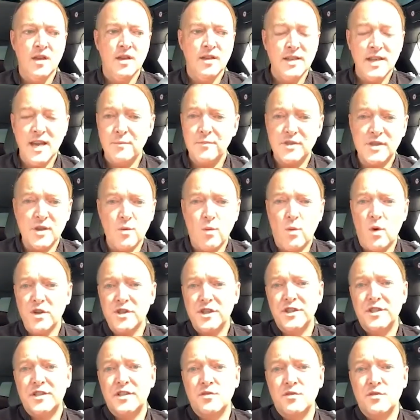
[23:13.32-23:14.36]
Yep. So
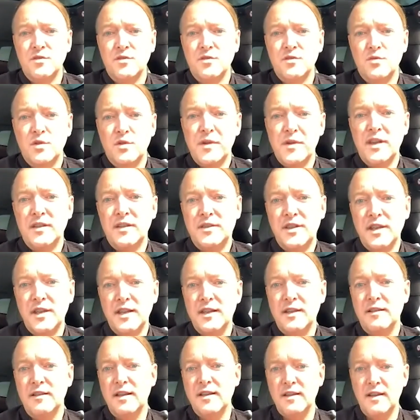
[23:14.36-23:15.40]
Washington would be
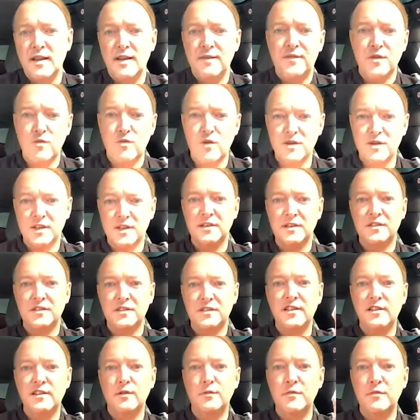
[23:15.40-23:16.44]
if there is a
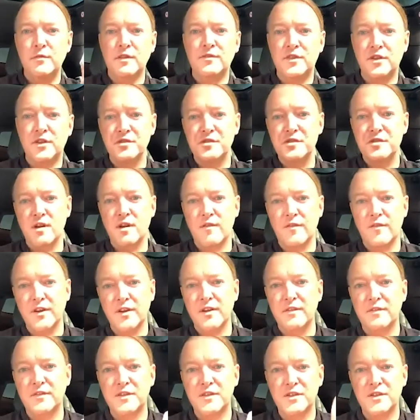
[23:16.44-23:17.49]
continuum of
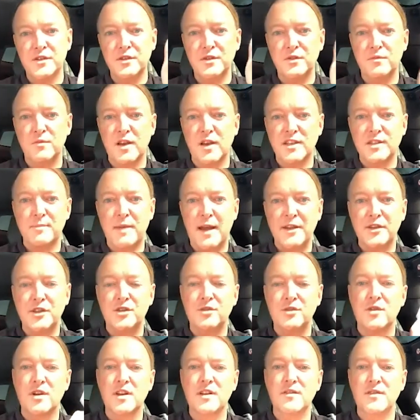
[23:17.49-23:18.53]
conservative to
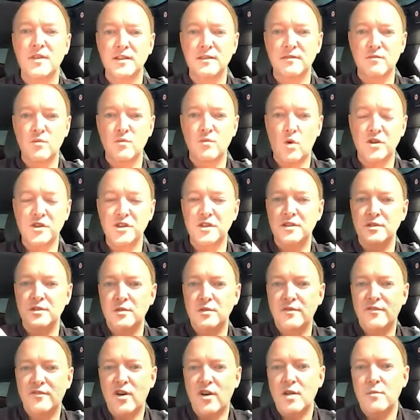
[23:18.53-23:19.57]
expansionary, then Washington
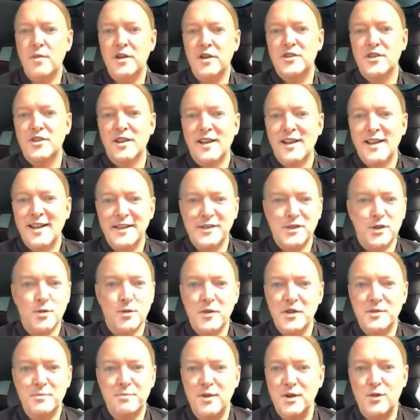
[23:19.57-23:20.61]
would very much has
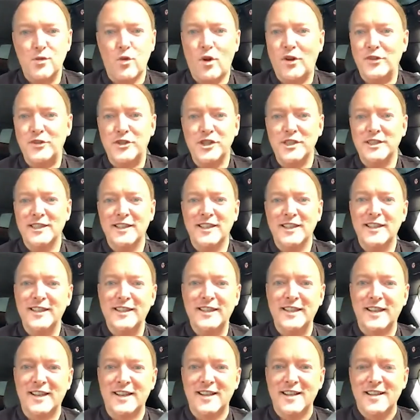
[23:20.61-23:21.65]
almost
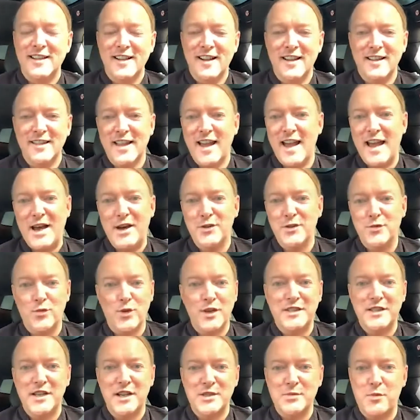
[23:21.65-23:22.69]
begrudgingly allowed
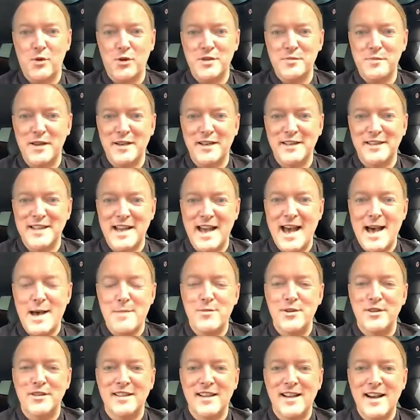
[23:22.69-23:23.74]
retail sports betting to
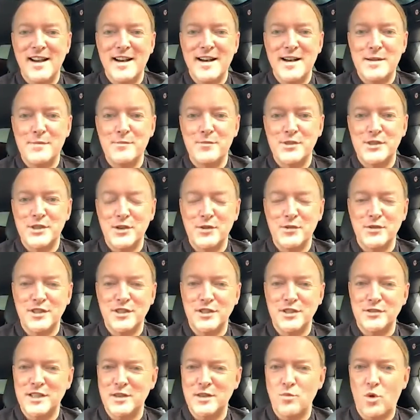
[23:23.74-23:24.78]
happen. So
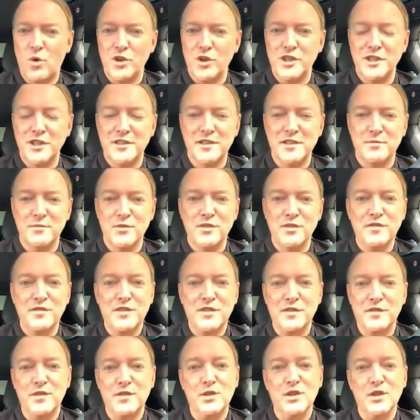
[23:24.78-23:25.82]
seeing Washington move
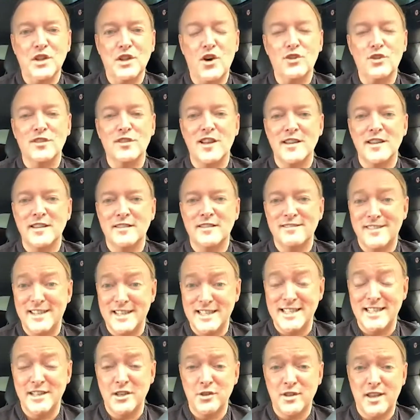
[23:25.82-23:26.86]
to full online
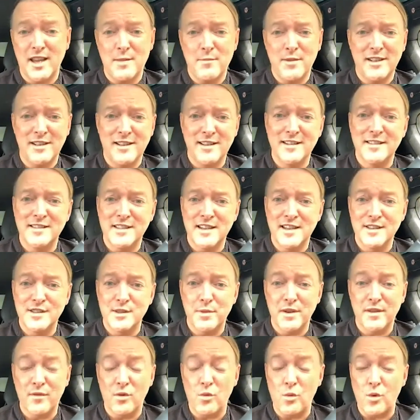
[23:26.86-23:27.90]
casino gaming is
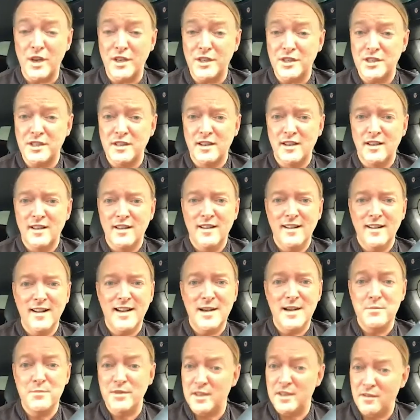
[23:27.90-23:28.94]
a bit of a reach,
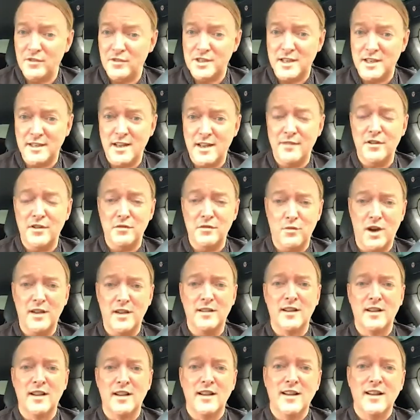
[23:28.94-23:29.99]
but never say never,
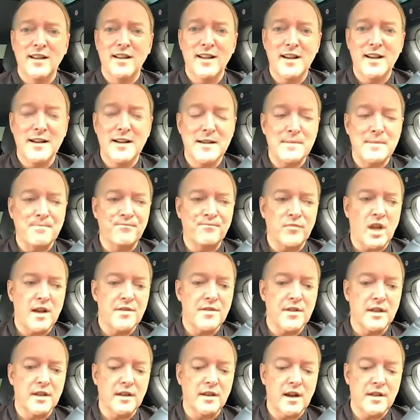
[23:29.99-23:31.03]
right? I
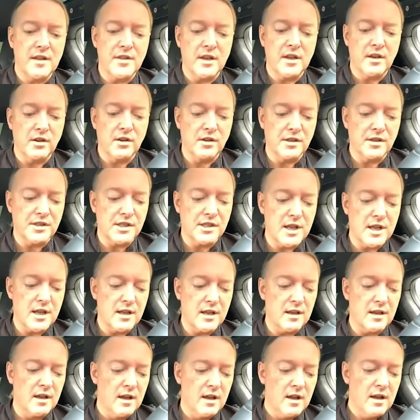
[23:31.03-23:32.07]
think you're going to
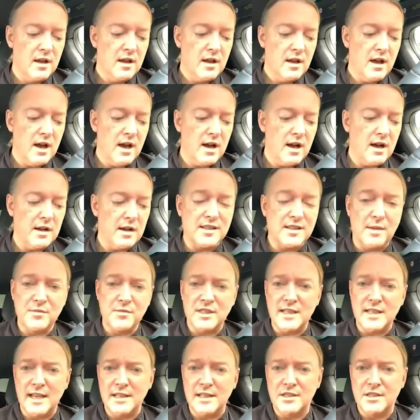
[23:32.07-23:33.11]
see some
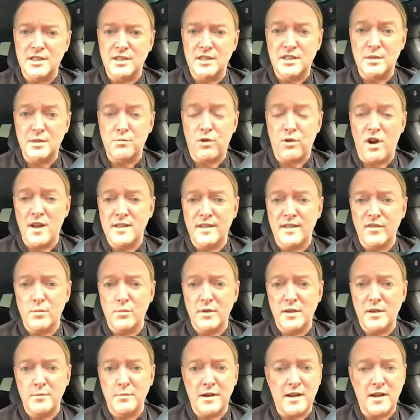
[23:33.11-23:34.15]
states surprise
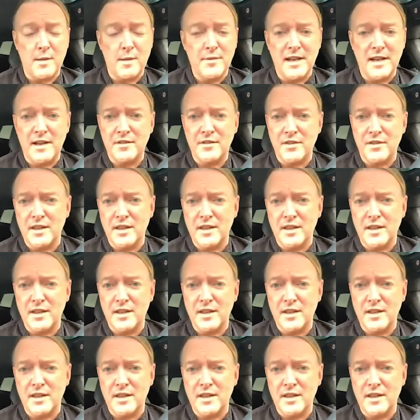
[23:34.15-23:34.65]
everybody by coming